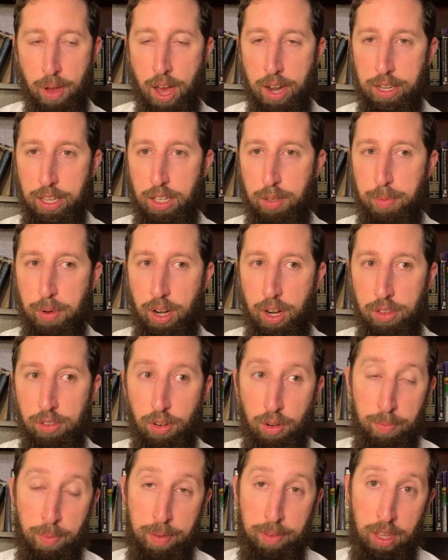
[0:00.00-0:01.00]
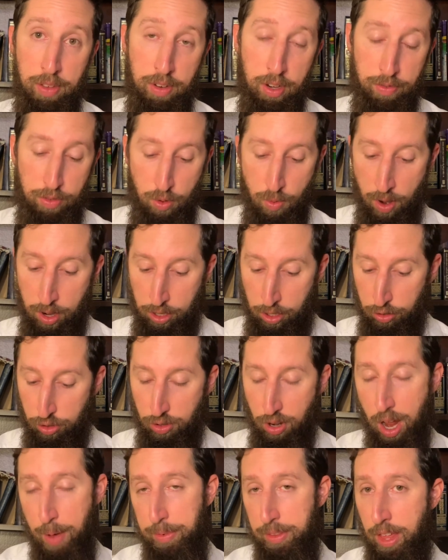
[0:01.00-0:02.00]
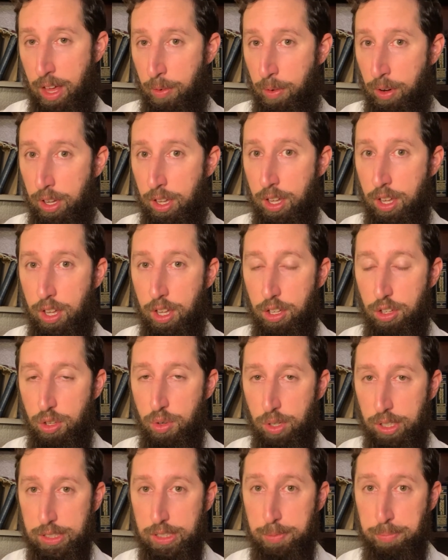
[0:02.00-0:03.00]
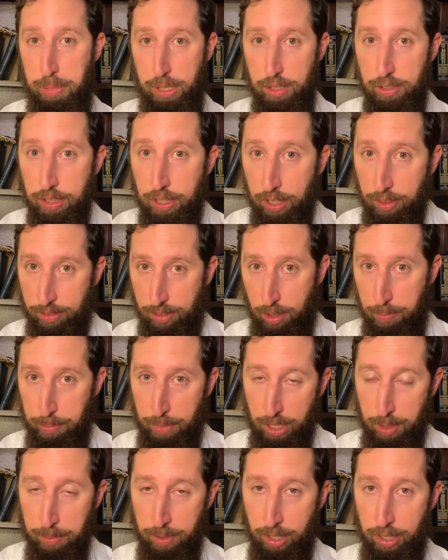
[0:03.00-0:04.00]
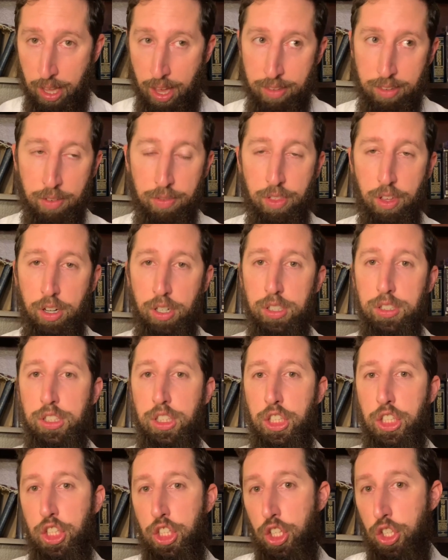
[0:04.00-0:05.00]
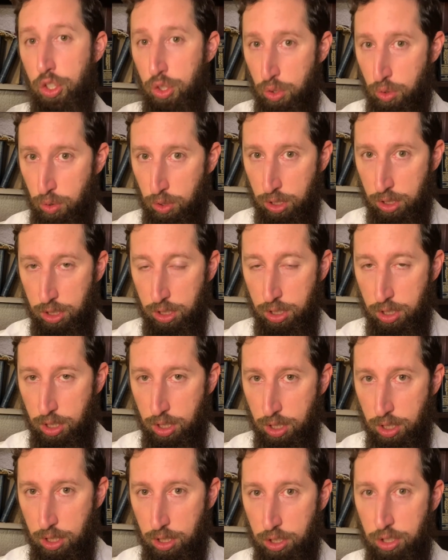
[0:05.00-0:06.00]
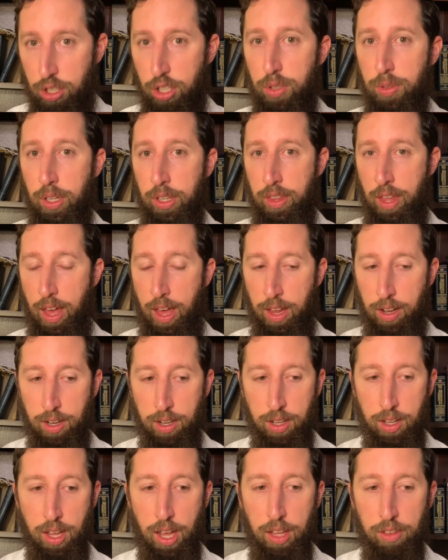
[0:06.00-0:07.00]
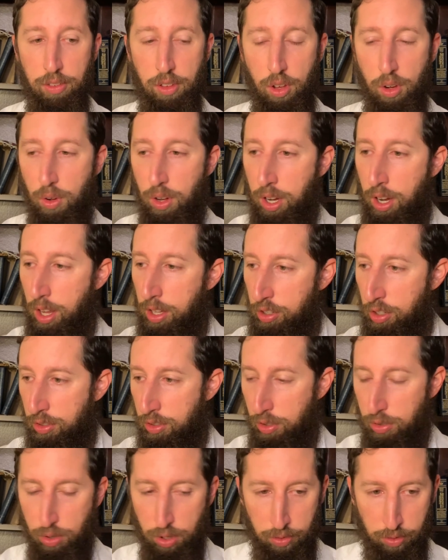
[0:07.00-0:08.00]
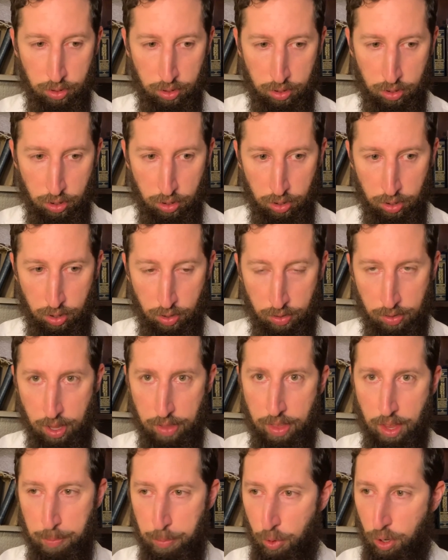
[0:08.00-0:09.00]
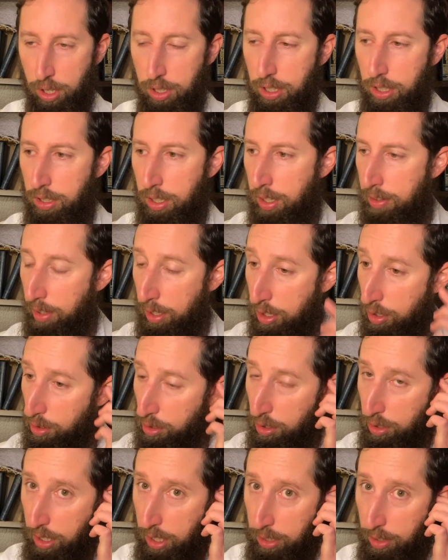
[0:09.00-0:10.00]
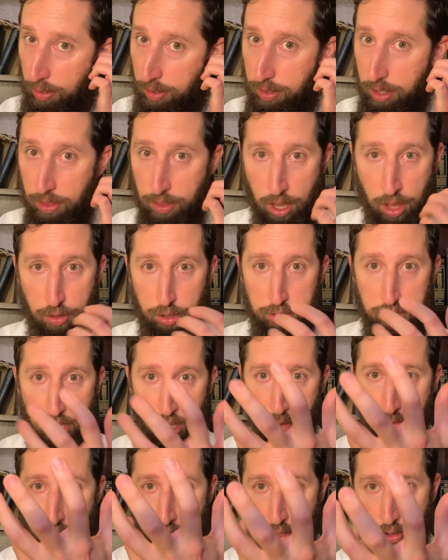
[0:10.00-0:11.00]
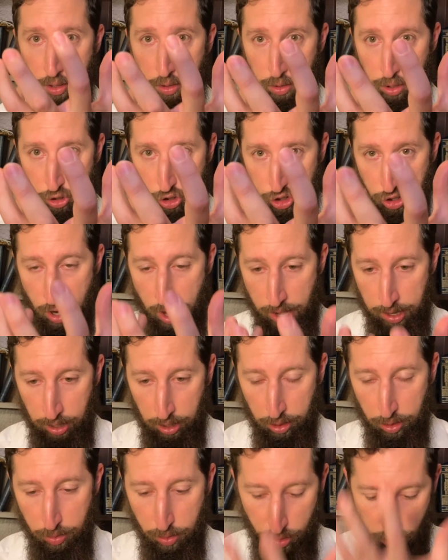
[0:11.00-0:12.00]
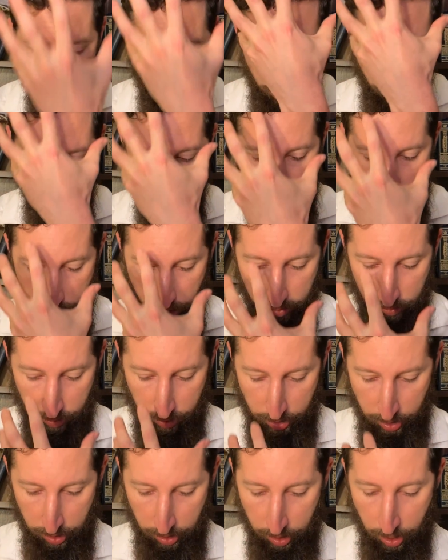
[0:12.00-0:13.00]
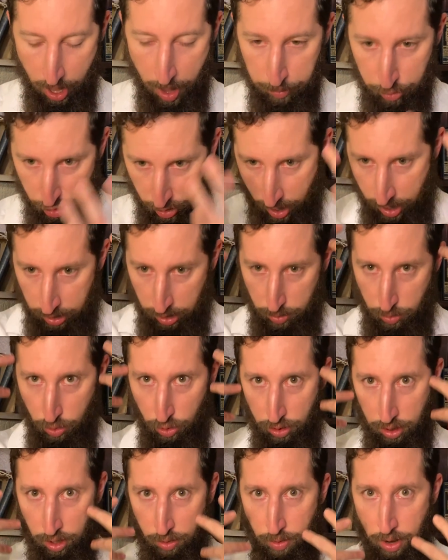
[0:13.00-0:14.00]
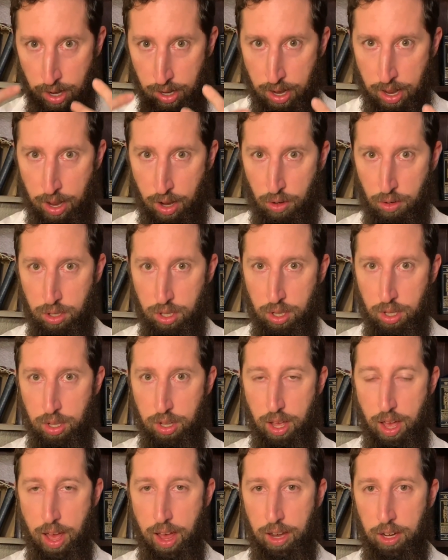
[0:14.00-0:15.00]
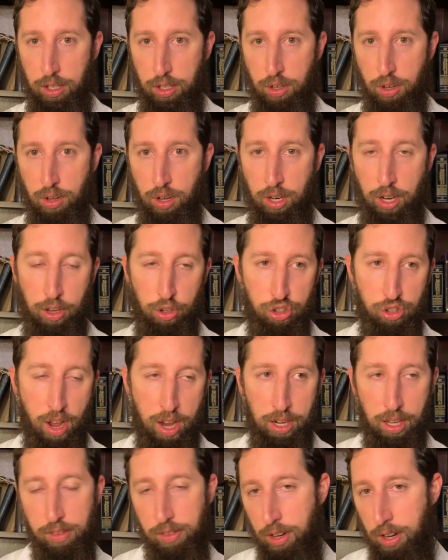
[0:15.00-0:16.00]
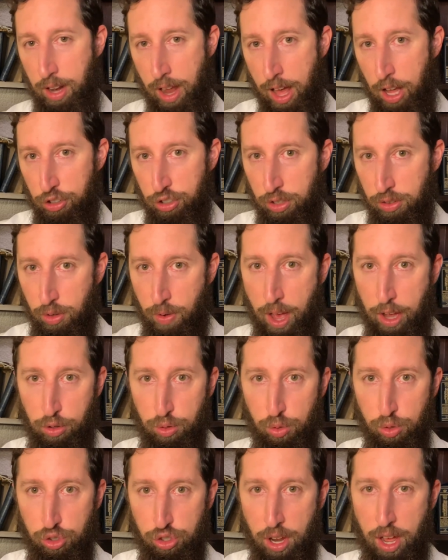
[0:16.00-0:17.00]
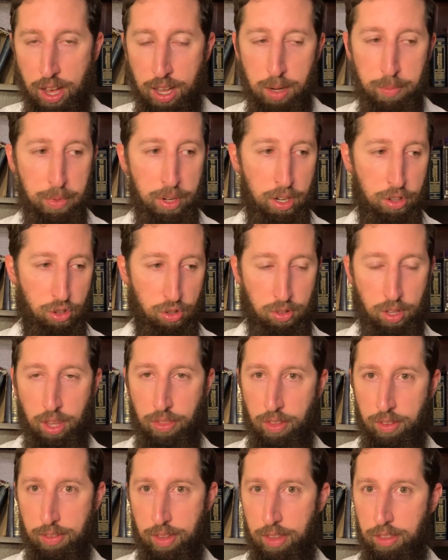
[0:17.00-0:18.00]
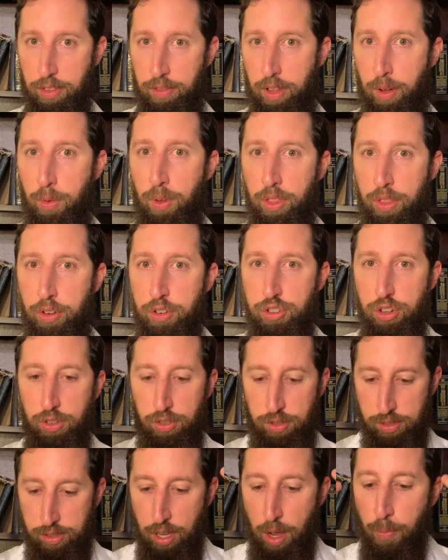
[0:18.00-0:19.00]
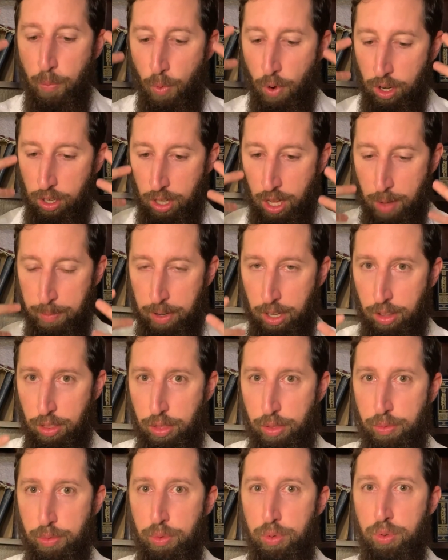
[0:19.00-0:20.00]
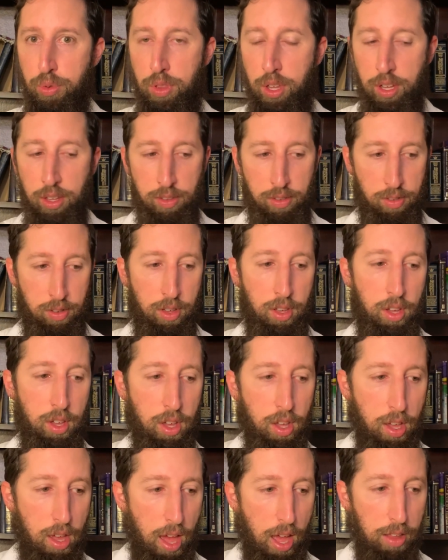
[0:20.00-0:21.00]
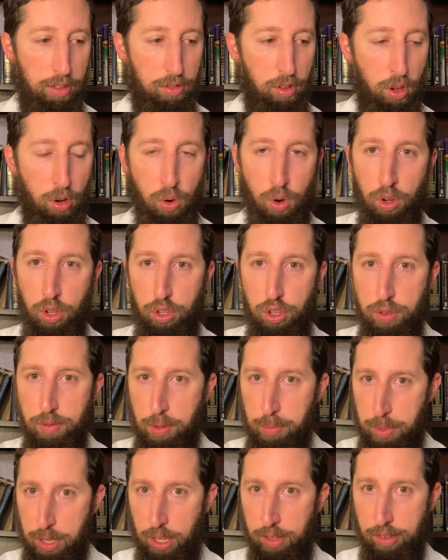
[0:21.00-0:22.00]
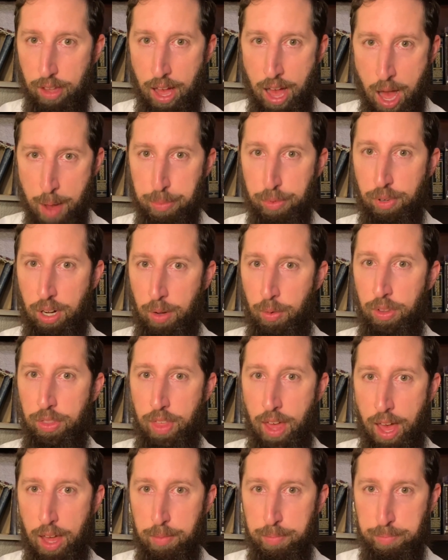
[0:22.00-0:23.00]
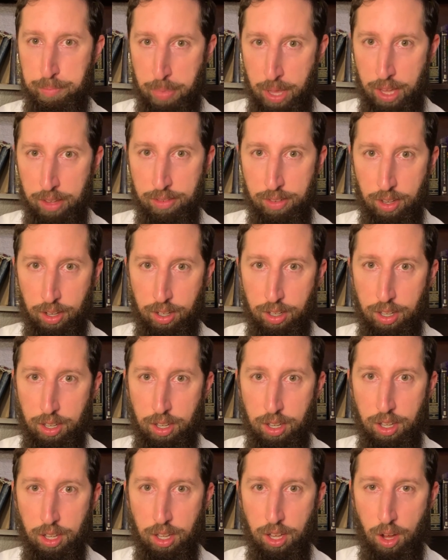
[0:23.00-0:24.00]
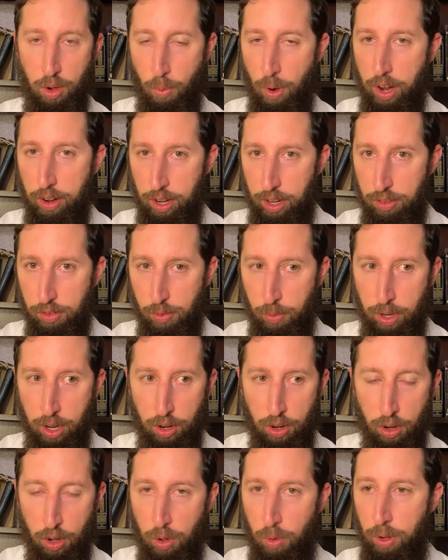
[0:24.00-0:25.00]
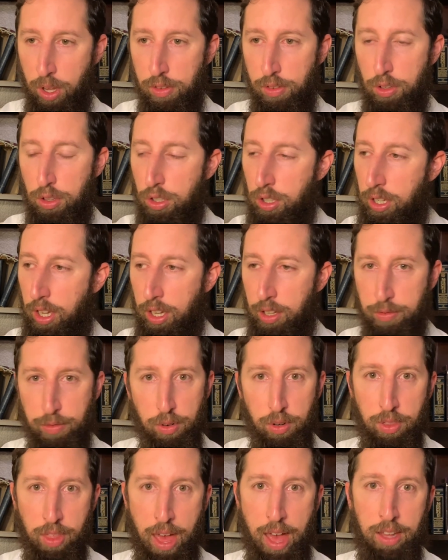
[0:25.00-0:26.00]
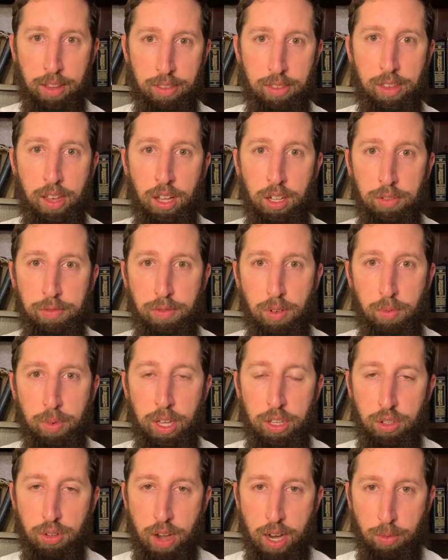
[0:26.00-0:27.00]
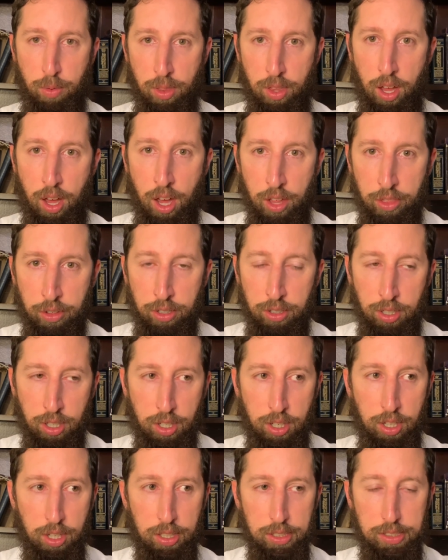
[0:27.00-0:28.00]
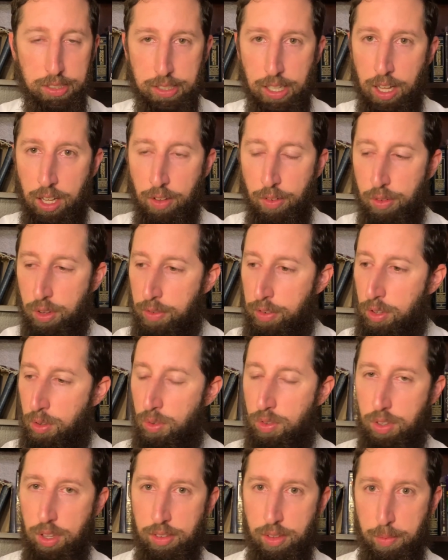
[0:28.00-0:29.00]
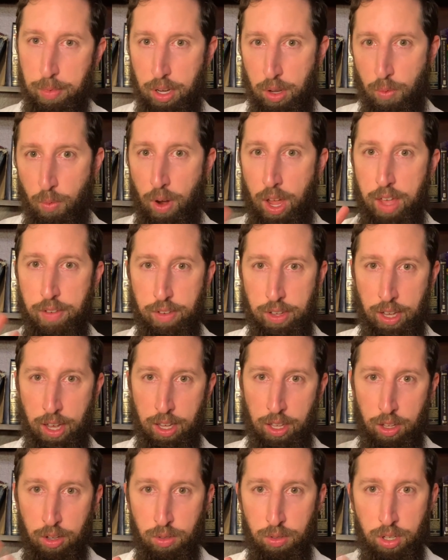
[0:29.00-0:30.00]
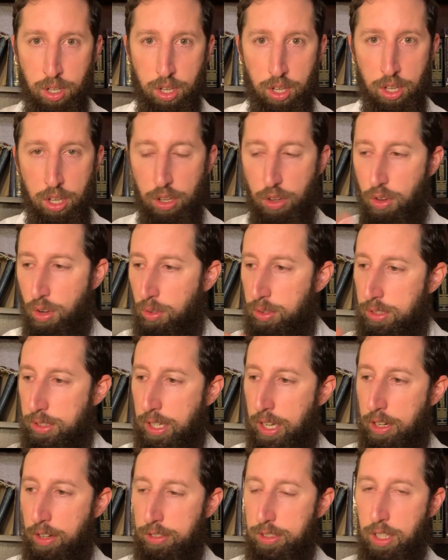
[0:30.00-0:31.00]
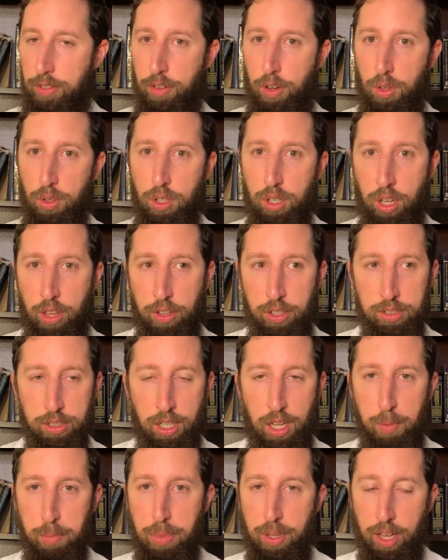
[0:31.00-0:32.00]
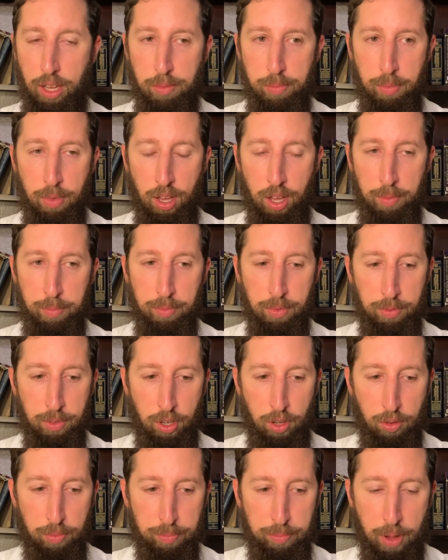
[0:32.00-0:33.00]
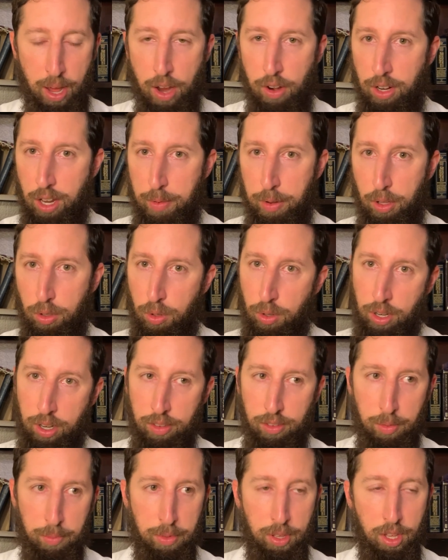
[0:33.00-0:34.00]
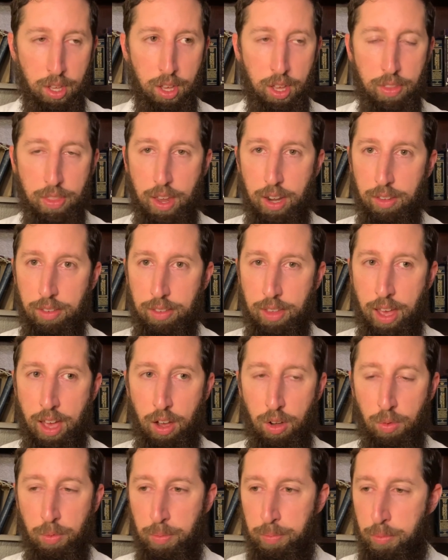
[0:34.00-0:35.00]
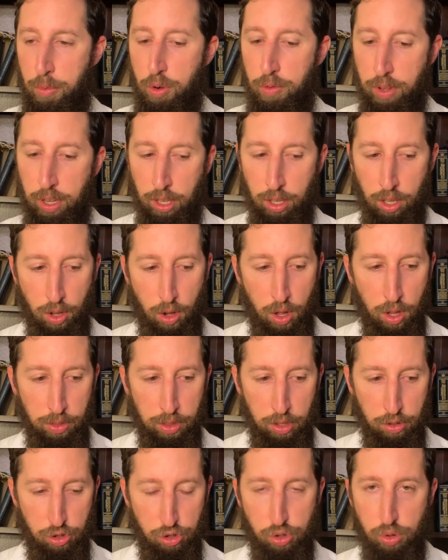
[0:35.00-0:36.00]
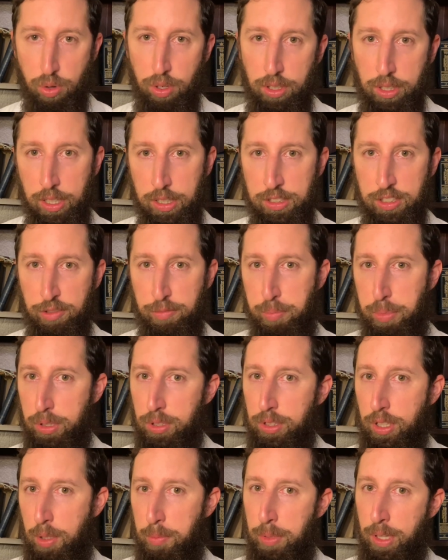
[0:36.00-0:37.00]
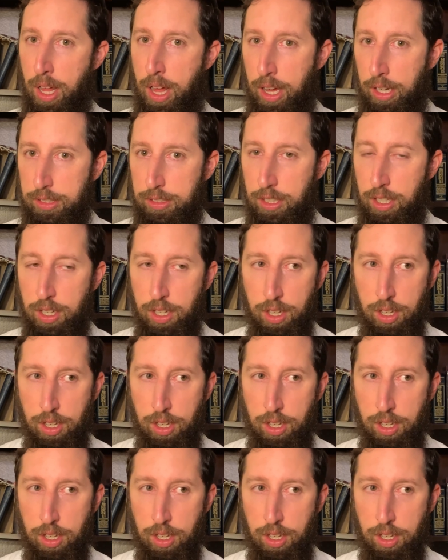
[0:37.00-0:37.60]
body experience, or maybe even if you want to describe it that way, you experience it minimally as if there is you doing that. And so, and just to sort of to say that more clearly, it's like you're looking to see the other self that is literally shining through this thing. I'm shining through this thing right now, and you're, again, shining is an analogy, there's no actual shine, but it's just like the sense of like, well, there's just someone coming through this. And so human beings operate with that basic awareness. We are always looking for that self when we interact with other cells. Whenever you see somebody waving at you, you don't say to yourself, oh, look, there's a complex biochemical organism that is now moving all these trillions of building blocks